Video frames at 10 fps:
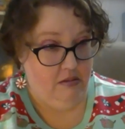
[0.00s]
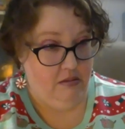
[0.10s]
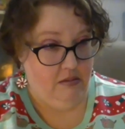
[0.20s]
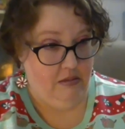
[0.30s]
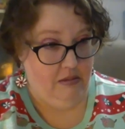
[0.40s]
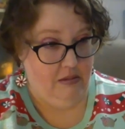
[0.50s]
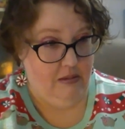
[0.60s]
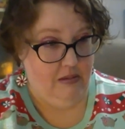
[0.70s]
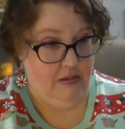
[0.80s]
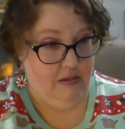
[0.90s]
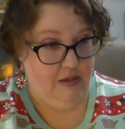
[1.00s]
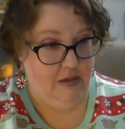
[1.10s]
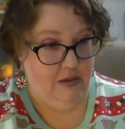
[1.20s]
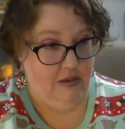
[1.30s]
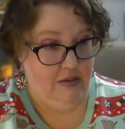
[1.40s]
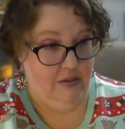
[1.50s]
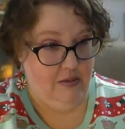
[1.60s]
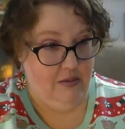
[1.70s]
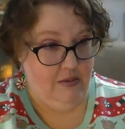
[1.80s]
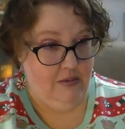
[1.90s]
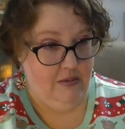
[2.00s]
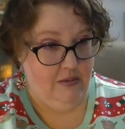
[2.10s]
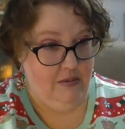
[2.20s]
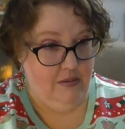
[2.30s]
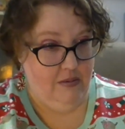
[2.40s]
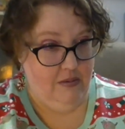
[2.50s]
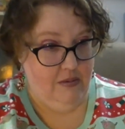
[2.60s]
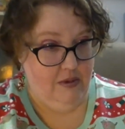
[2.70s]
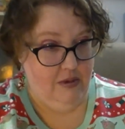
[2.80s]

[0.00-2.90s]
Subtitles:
(silence)